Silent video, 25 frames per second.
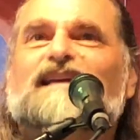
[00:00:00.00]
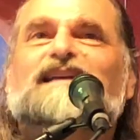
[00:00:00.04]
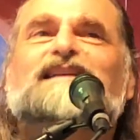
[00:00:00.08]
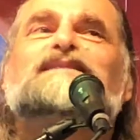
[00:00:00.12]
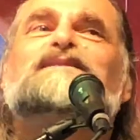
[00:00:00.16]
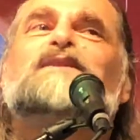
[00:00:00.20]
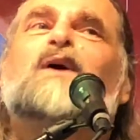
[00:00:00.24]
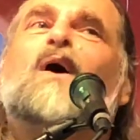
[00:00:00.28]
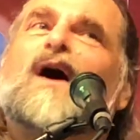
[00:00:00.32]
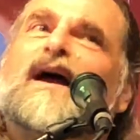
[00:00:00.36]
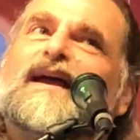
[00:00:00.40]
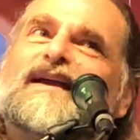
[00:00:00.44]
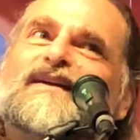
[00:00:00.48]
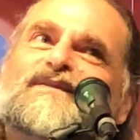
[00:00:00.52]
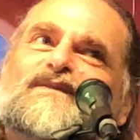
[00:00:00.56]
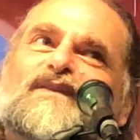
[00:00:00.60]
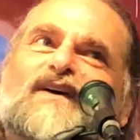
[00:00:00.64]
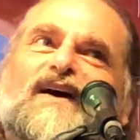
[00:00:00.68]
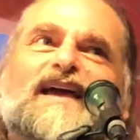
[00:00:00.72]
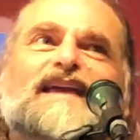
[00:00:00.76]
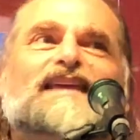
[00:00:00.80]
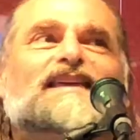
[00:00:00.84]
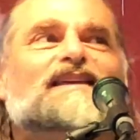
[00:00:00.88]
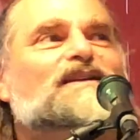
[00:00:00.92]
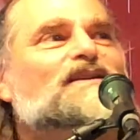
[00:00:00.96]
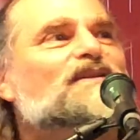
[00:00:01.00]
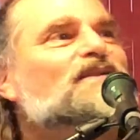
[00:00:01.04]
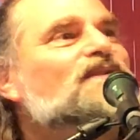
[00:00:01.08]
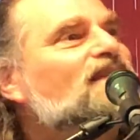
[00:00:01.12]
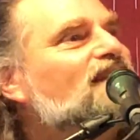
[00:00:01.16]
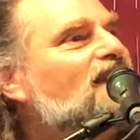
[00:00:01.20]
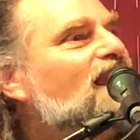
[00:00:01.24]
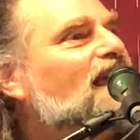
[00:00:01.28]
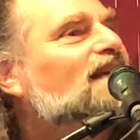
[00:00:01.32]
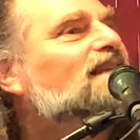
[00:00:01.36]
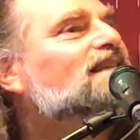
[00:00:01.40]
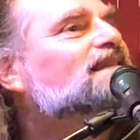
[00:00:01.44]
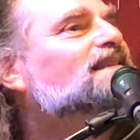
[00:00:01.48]
So I invite you, the
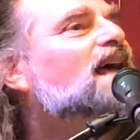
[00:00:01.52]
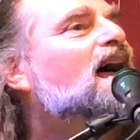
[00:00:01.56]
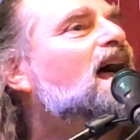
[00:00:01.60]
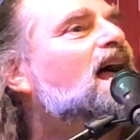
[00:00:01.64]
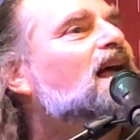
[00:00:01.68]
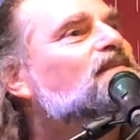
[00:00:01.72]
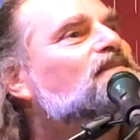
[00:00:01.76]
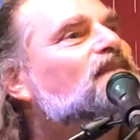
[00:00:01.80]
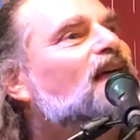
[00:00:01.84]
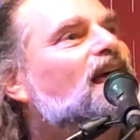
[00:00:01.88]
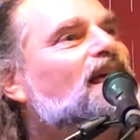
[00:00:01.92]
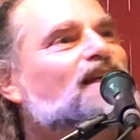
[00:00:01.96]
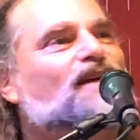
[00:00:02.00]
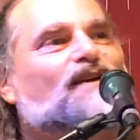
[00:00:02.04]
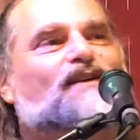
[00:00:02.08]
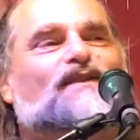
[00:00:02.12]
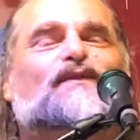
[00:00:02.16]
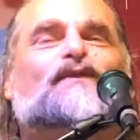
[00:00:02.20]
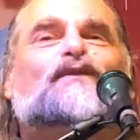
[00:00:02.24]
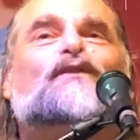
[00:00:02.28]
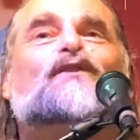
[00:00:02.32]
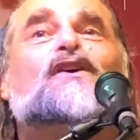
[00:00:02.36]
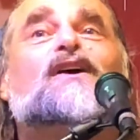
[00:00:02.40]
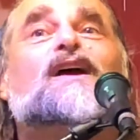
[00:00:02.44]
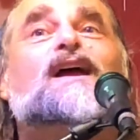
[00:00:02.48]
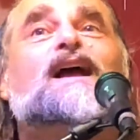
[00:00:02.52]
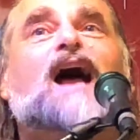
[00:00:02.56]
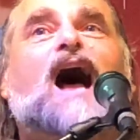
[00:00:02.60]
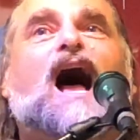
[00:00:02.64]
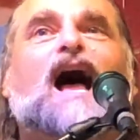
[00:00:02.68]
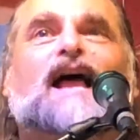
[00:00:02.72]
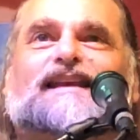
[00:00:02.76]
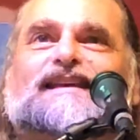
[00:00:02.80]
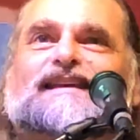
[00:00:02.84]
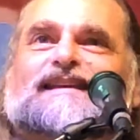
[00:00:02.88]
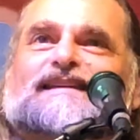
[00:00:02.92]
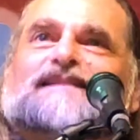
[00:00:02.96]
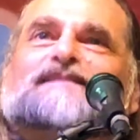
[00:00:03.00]
next time that you've
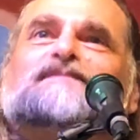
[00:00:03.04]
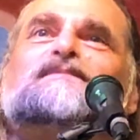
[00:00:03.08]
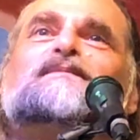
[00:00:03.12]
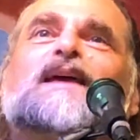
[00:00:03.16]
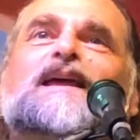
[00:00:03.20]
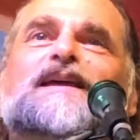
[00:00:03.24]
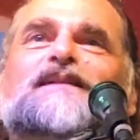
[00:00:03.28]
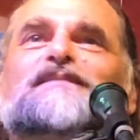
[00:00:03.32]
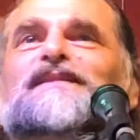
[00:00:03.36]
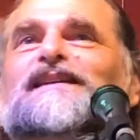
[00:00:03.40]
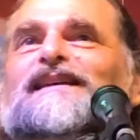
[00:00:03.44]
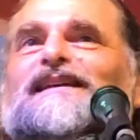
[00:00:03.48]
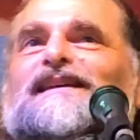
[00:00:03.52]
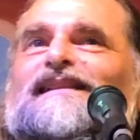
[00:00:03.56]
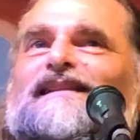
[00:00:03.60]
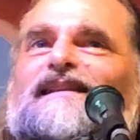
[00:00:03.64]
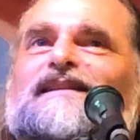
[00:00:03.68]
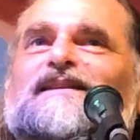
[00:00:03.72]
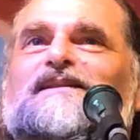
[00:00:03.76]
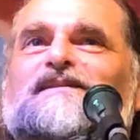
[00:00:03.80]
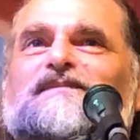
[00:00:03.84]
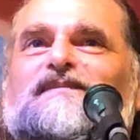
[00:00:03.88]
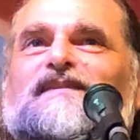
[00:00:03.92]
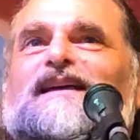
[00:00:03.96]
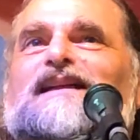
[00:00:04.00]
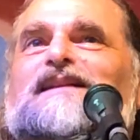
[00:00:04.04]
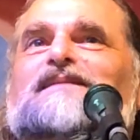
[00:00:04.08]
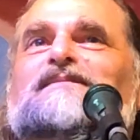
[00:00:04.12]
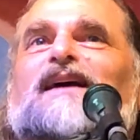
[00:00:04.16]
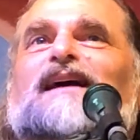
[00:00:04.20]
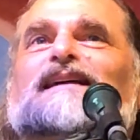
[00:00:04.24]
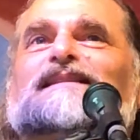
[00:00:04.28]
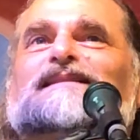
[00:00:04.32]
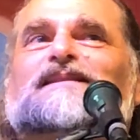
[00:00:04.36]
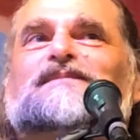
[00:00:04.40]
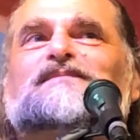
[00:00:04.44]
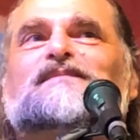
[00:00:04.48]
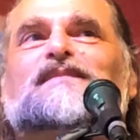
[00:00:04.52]
forgotten maybe a little bit
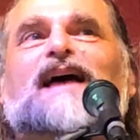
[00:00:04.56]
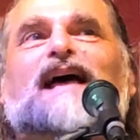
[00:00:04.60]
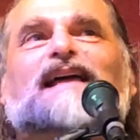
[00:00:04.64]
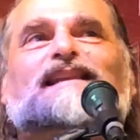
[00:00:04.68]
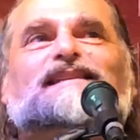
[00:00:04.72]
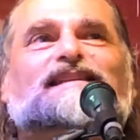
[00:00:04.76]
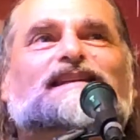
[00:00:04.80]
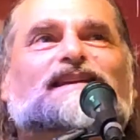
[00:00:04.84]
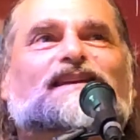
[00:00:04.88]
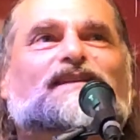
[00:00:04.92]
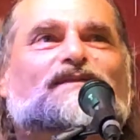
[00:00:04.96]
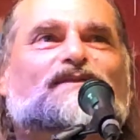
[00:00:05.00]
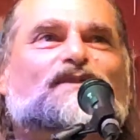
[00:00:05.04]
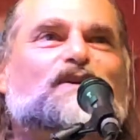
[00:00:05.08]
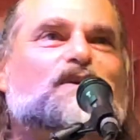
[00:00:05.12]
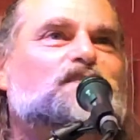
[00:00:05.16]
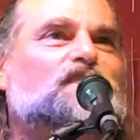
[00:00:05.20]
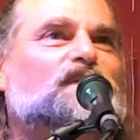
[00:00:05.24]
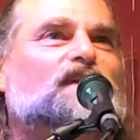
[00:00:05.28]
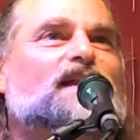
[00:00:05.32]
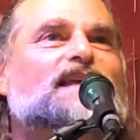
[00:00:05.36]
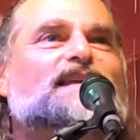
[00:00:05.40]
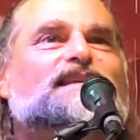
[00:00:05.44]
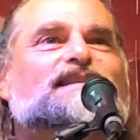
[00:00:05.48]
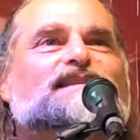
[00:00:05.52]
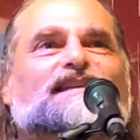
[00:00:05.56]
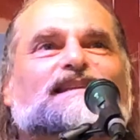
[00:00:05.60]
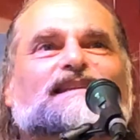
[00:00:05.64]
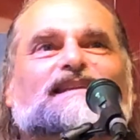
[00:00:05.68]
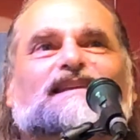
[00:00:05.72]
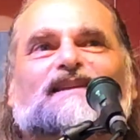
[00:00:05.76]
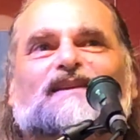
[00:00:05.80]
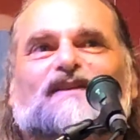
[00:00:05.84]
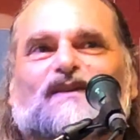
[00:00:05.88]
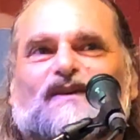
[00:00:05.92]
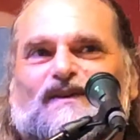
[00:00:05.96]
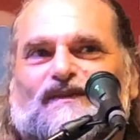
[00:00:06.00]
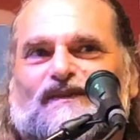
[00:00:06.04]
about the magic of your place in the
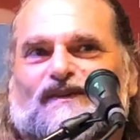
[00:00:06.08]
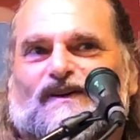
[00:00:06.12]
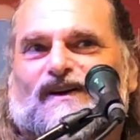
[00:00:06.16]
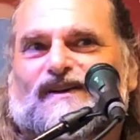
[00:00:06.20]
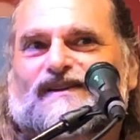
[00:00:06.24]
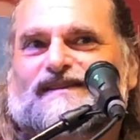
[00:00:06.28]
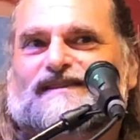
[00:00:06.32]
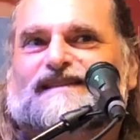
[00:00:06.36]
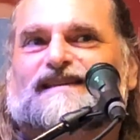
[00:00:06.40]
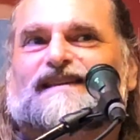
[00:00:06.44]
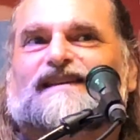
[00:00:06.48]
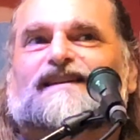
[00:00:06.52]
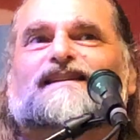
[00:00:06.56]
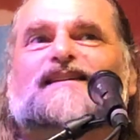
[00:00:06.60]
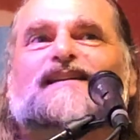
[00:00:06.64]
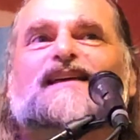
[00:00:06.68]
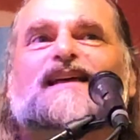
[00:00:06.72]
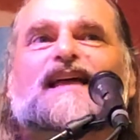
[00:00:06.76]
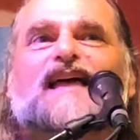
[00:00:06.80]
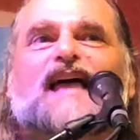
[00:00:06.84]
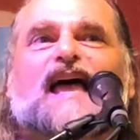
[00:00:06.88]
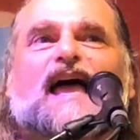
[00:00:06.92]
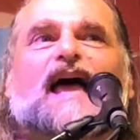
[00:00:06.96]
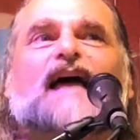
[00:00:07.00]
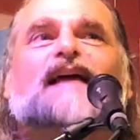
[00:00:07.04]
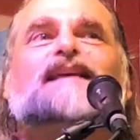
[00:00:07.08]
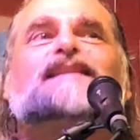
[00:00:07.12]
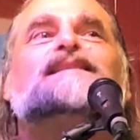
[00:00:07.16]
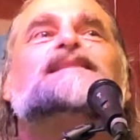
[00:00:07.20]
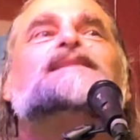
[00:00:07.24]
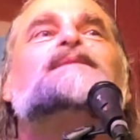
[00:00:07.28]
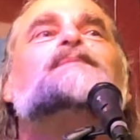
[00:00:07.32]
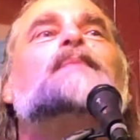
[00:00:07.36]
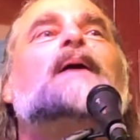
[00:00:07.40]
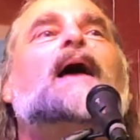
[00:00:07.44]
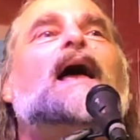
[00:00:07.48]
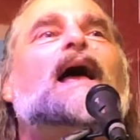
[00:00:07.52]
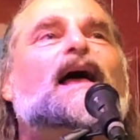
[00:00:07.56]
universe, to
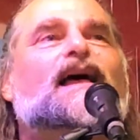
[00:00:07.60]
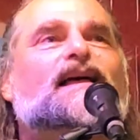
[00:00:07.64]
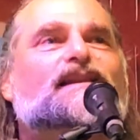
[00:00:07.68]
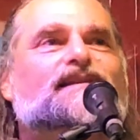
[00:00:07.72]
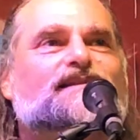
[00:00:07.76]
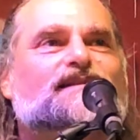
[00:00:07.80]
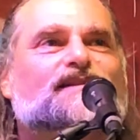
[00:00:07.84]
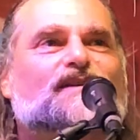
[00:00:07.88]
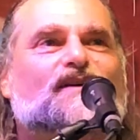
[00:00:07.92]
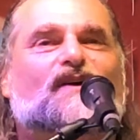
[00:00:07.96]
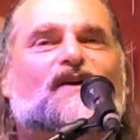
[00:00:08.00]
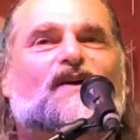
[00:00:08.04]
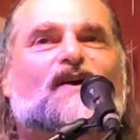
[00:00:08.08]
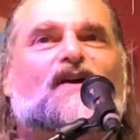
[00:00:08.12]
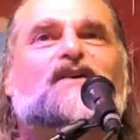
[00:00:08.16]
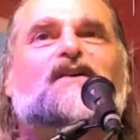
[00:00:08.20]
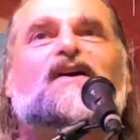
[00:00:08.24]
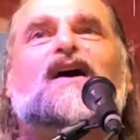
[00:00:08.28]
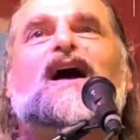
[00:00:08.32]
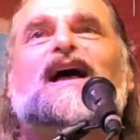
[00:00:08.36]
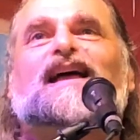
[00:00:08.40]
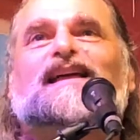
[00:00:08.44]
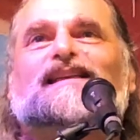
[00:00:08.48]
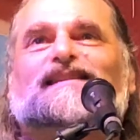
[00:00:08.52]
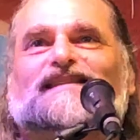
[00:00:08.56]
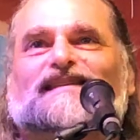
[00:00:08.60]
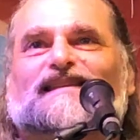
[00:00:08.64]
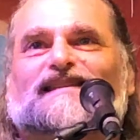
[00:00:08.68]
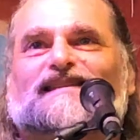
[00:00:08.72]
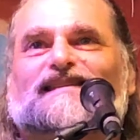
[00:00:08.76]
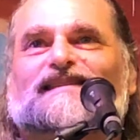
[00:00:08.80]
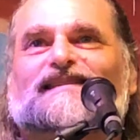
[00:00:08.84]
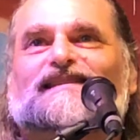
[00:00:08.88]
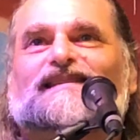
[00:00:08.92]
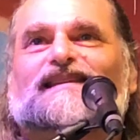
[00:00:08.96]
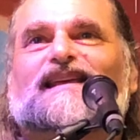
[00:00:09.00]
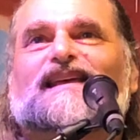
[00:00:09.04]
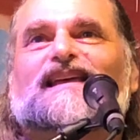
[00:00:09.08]
expand your
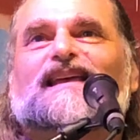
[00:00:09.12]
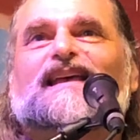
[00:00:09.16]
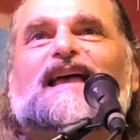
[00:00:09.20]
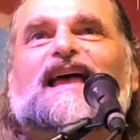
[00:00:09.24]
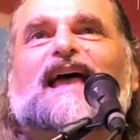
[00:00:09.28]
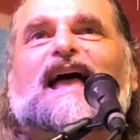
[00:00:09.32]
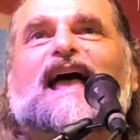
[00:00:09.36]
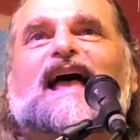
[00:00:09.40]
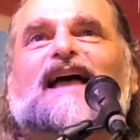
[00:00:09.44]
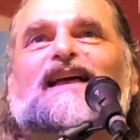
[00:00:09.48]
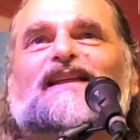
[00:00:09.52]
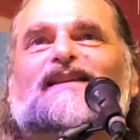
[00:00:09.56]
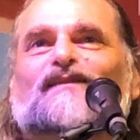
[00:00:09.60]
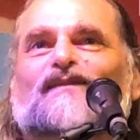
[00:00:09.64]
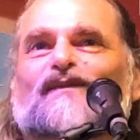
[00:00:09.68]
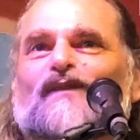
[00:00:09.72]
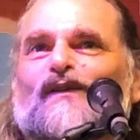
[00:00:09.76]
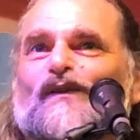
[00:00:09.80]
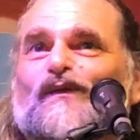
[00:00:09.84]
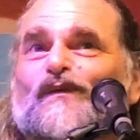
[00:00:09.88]
horizons and